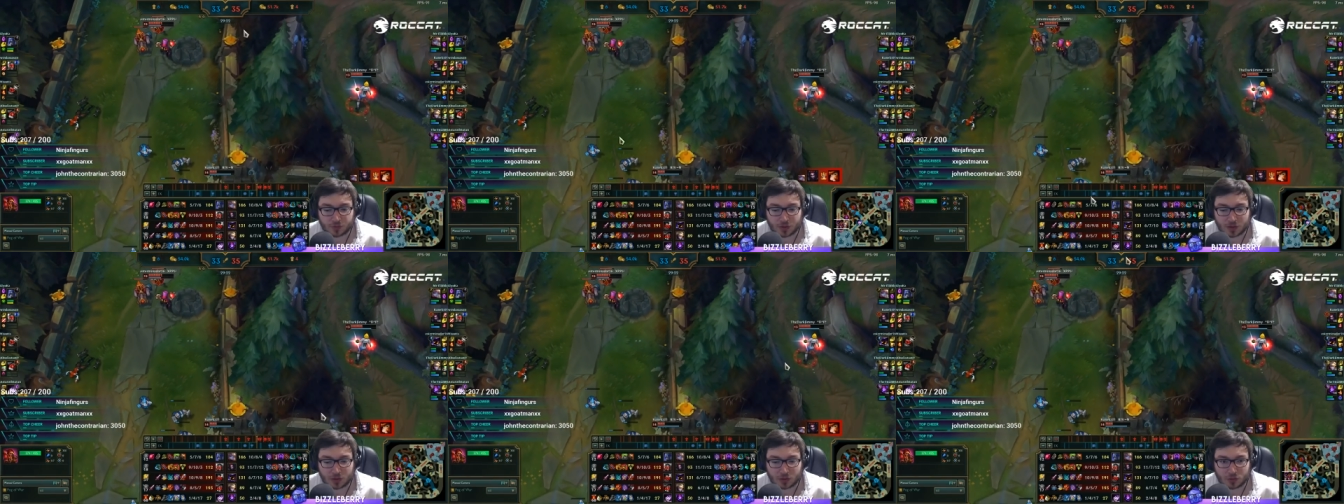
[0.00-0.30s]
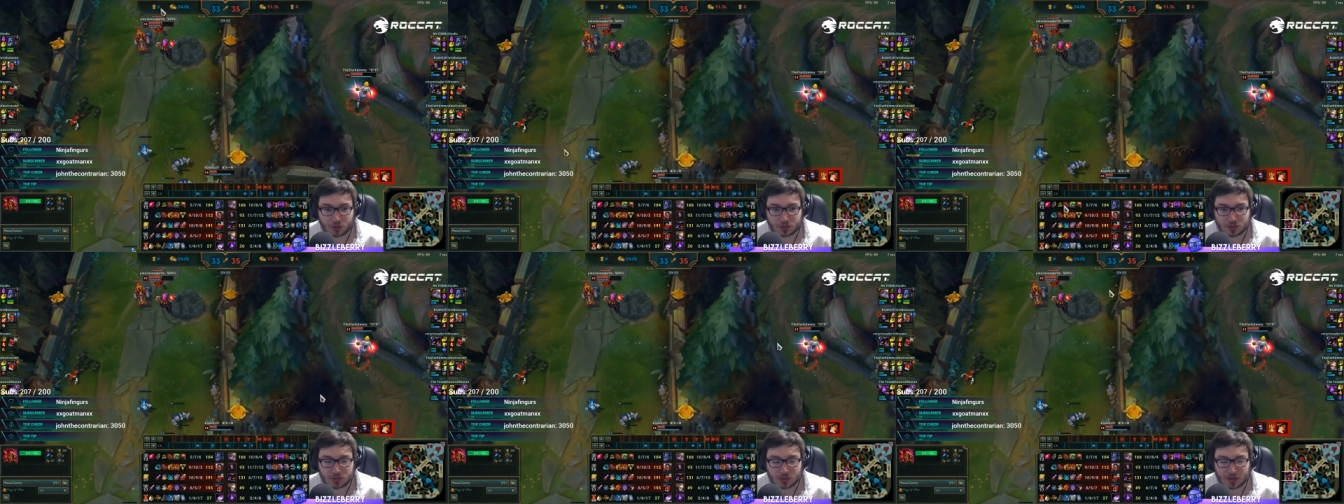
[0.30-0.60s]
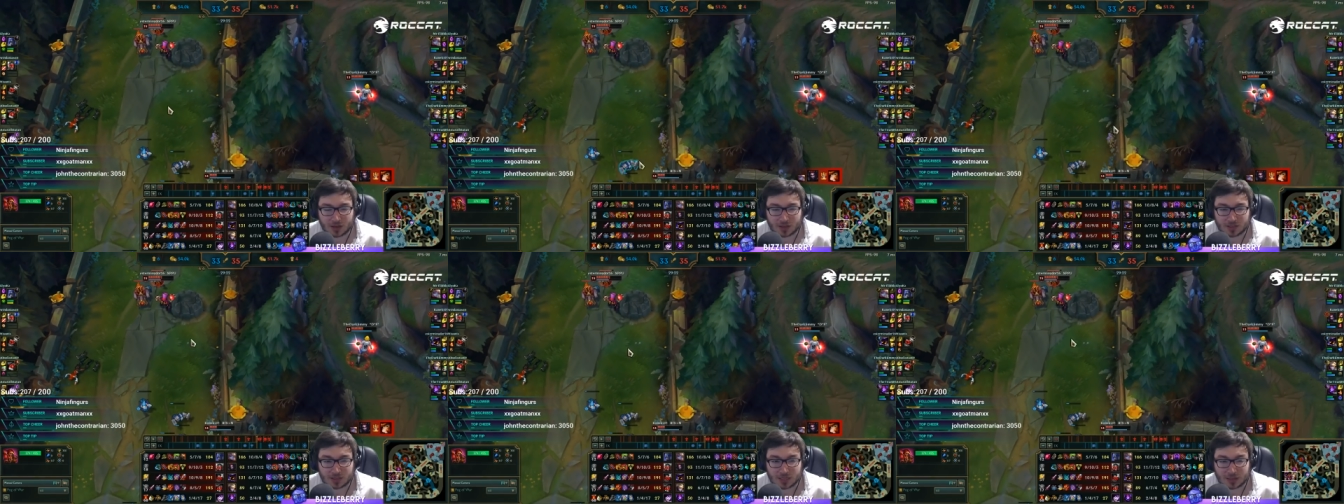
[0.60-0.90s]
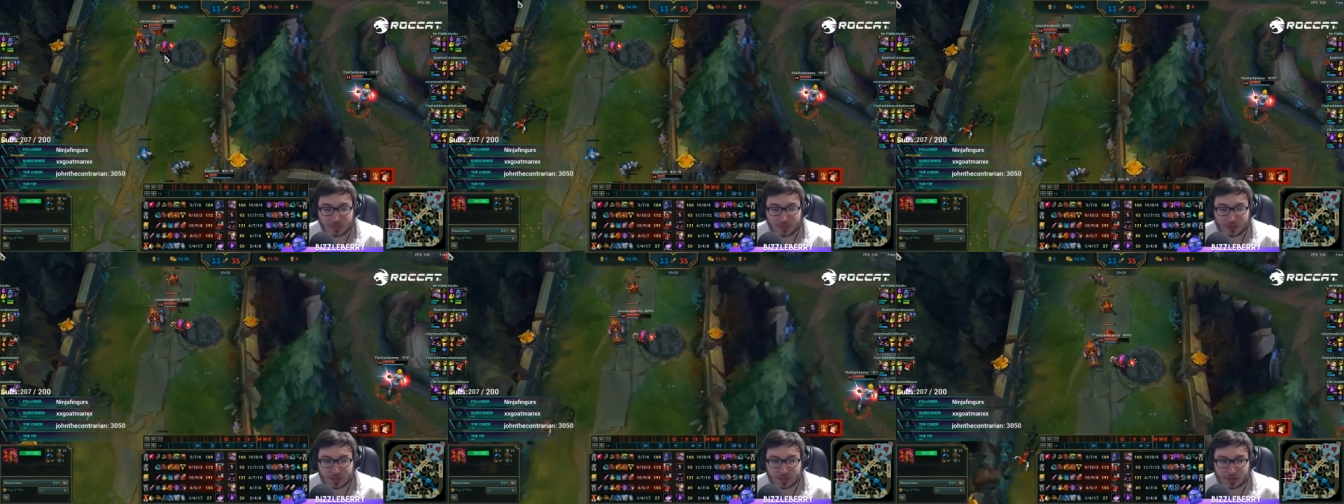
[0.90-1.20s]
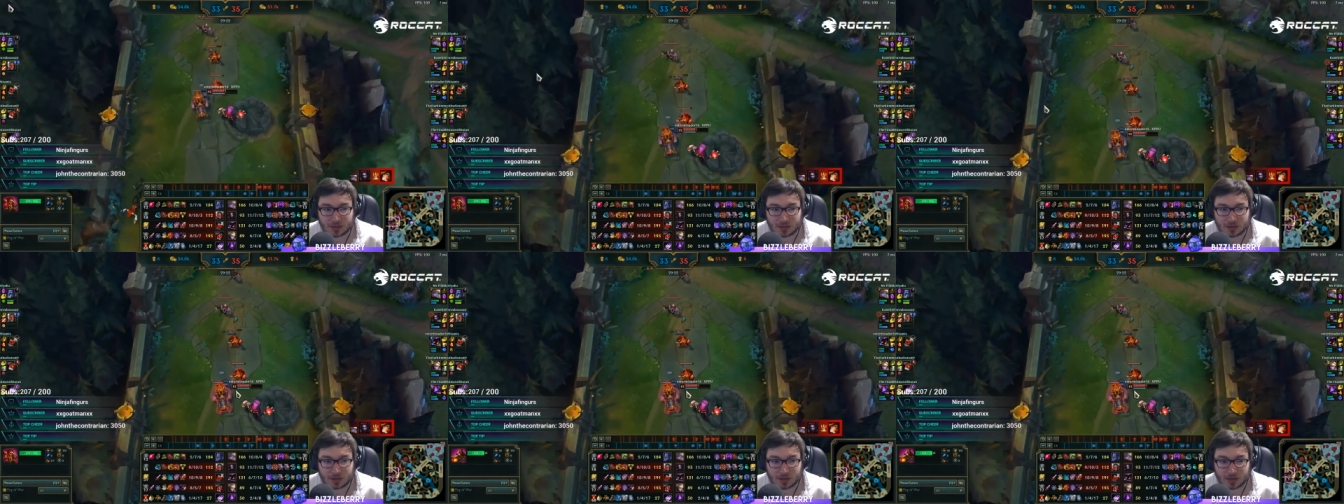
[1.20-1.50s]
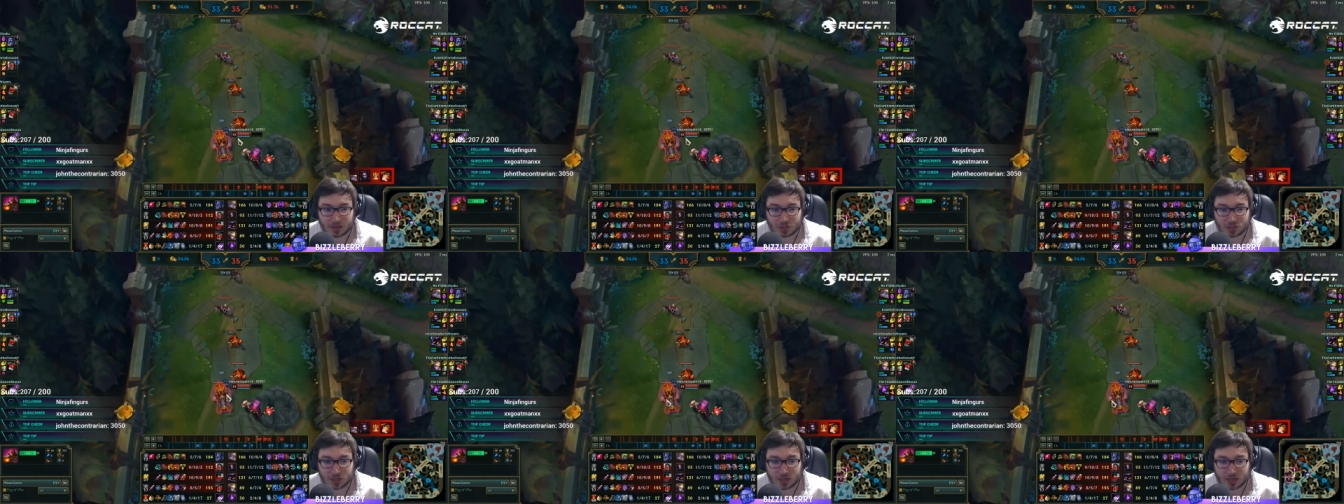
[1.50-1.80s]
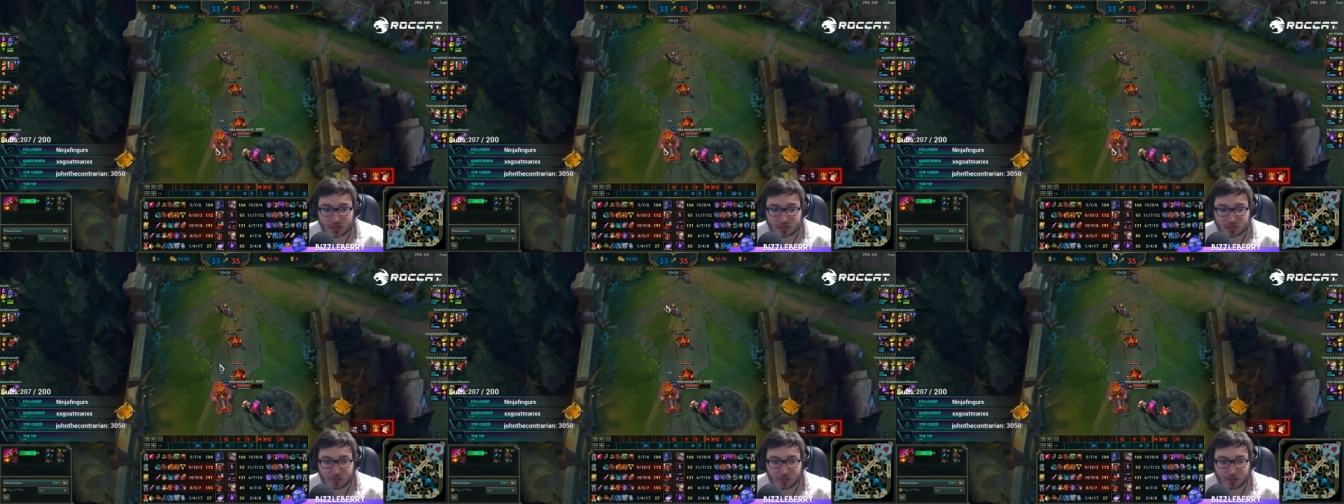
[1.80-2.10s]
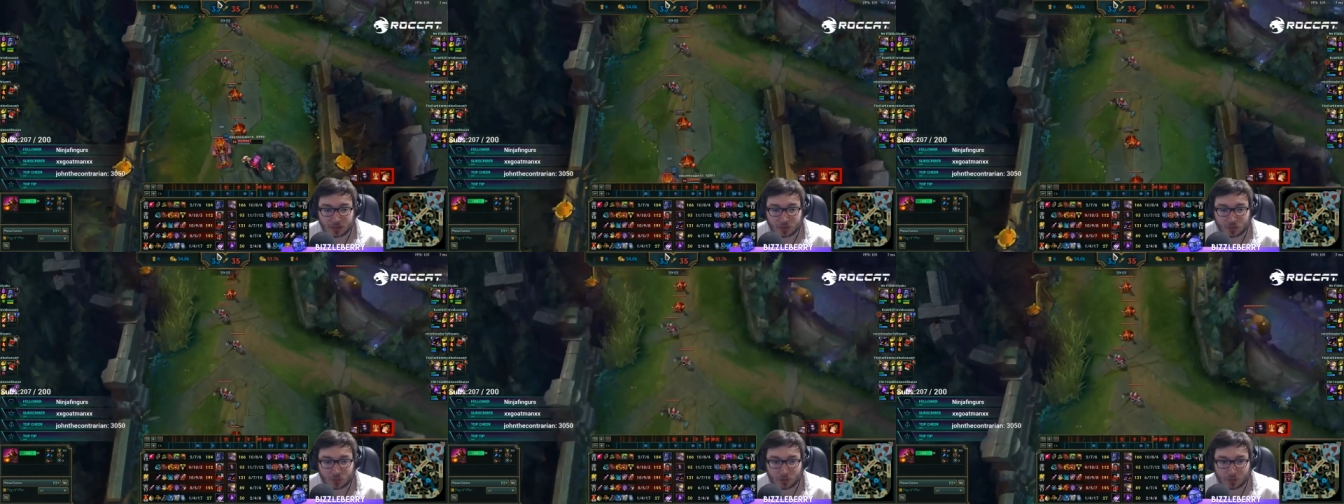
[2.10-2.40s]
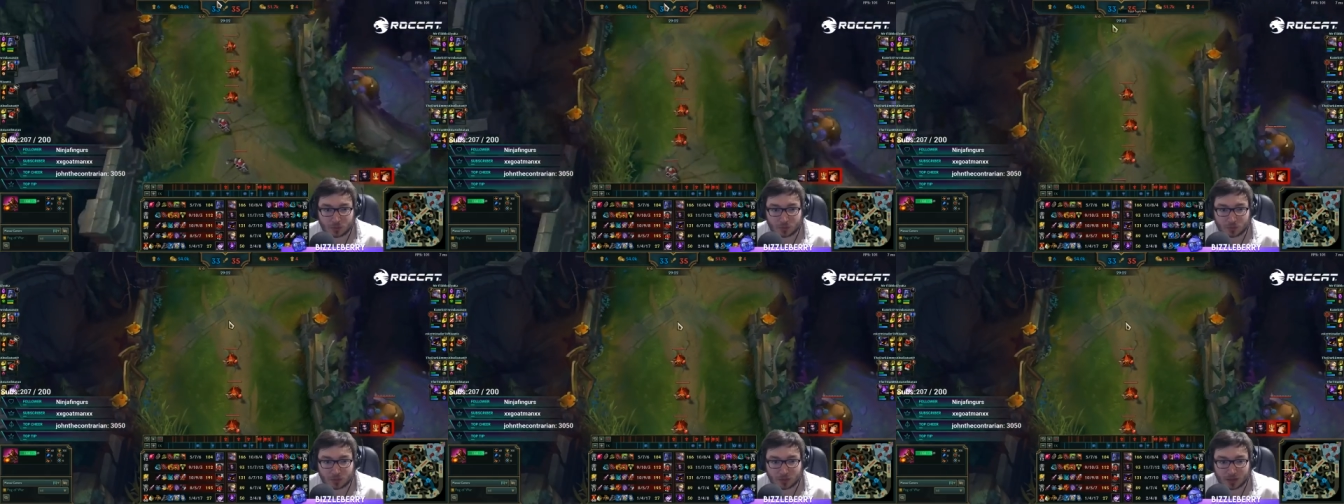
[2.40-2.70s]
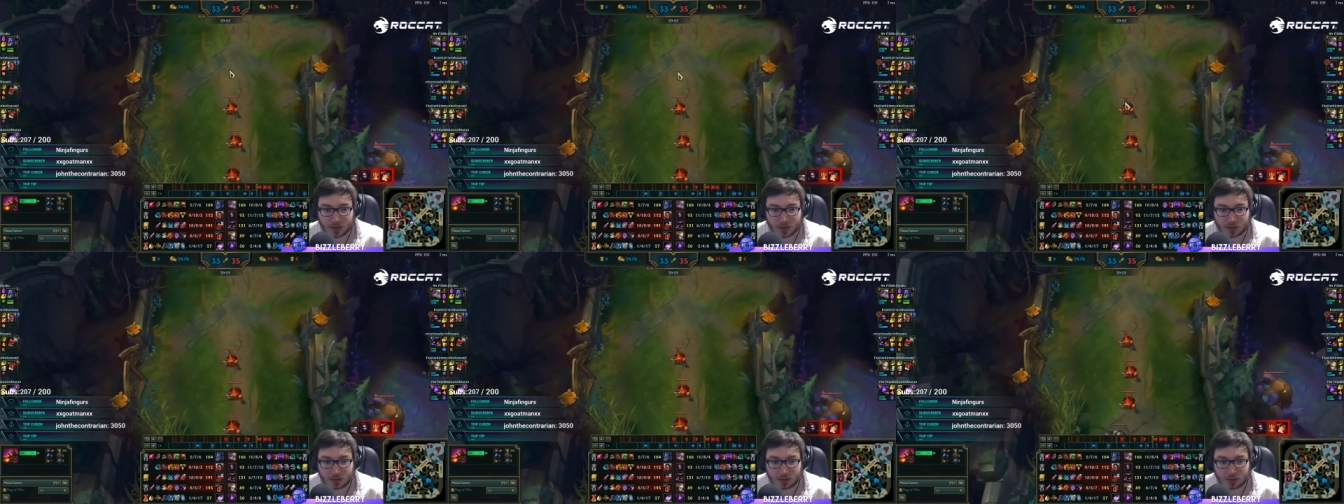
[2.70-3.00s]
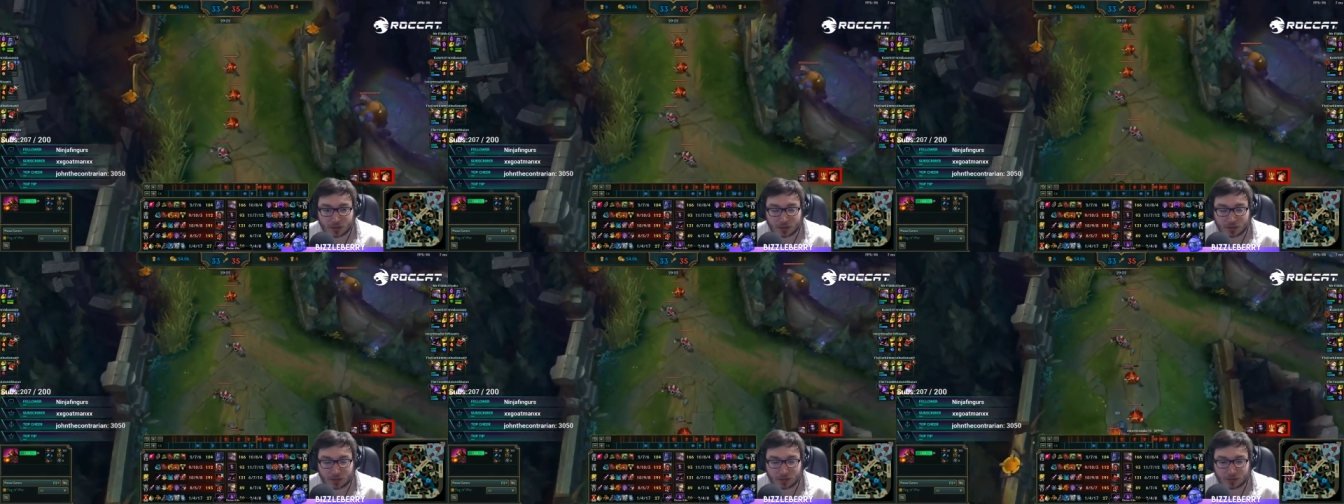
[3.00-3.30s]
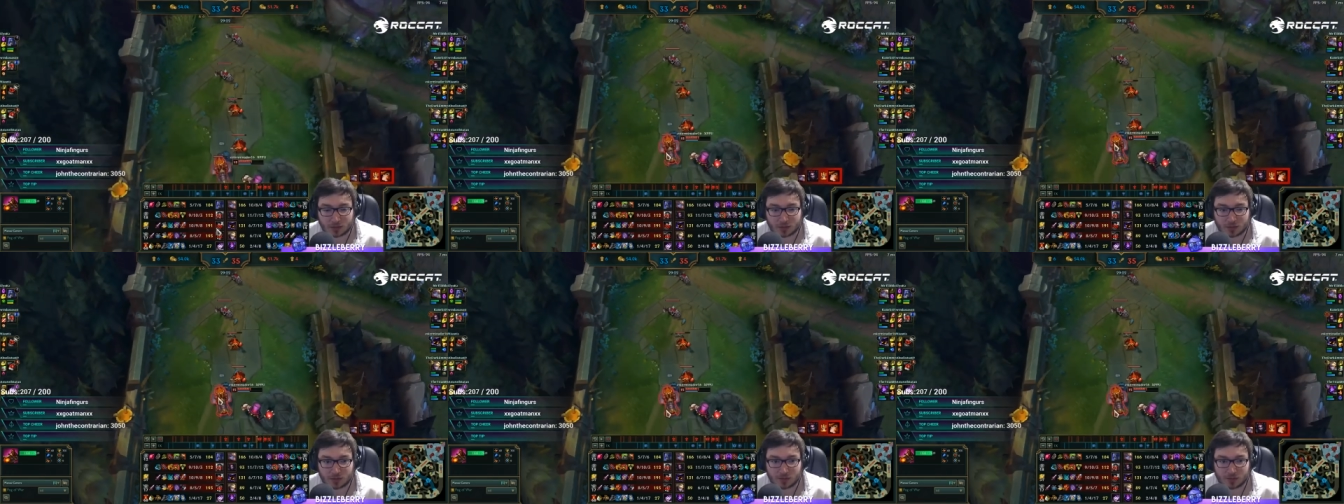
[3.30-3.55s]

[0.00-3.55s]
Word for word: your entire team is here and actually has a minion wave with a cannon here.